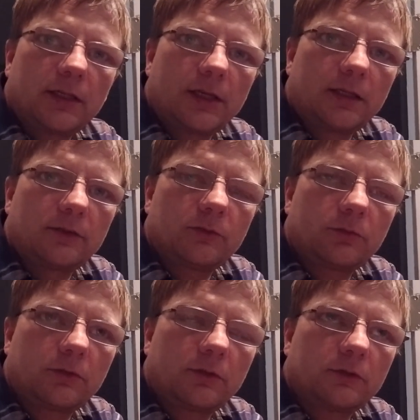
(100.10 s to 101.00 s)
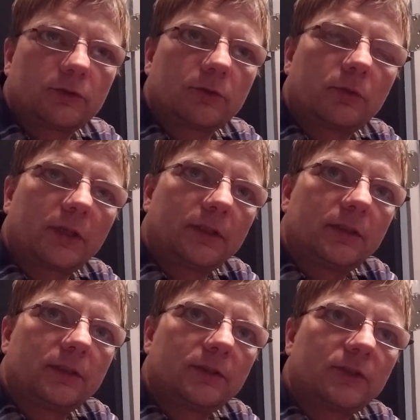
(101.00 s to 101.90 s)
And also what I
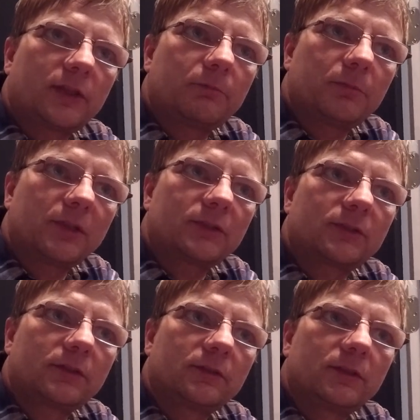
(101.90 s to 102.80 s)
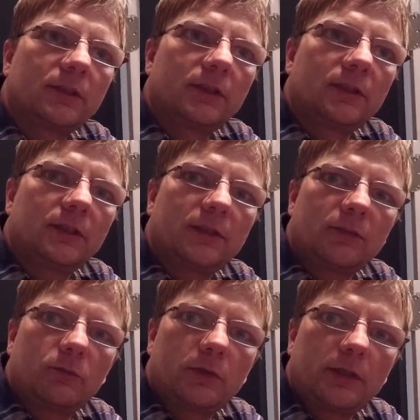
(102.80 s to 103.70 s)
did is I mixed
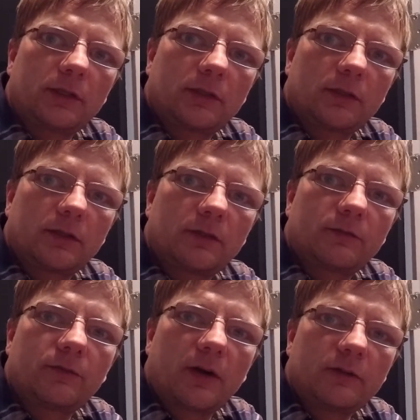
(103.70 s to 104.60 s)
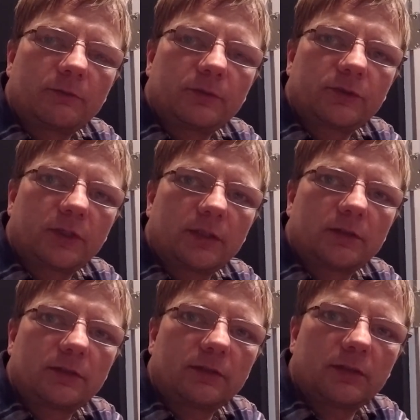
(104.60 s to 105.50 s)
it with
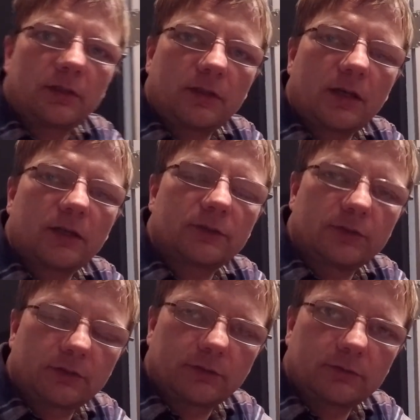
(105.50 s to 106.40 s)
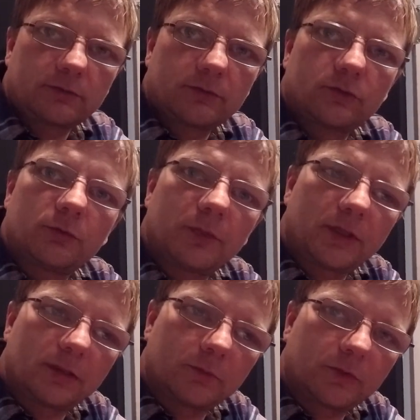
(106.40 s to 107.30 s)
5% acetone to
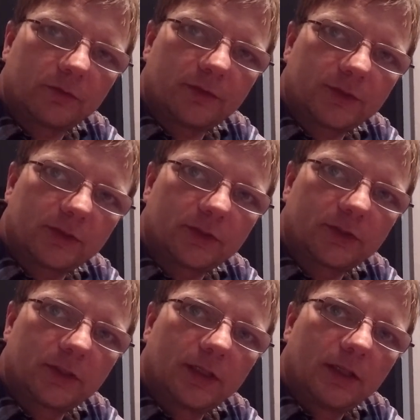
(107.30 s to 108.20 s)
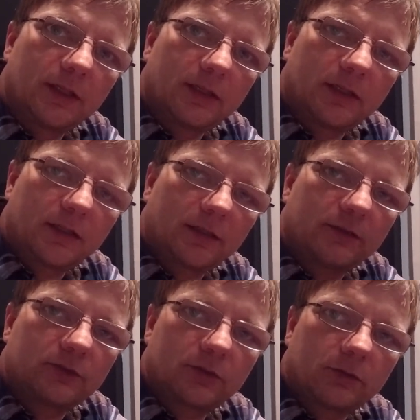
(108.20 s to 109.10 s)
make it more viscous.
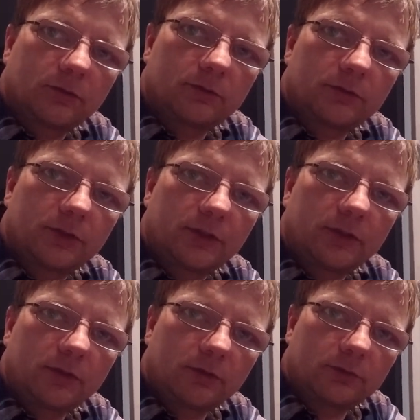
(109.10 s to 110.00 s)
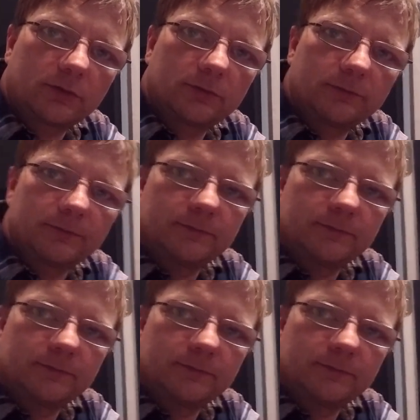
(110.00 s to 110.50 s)
So here it goes.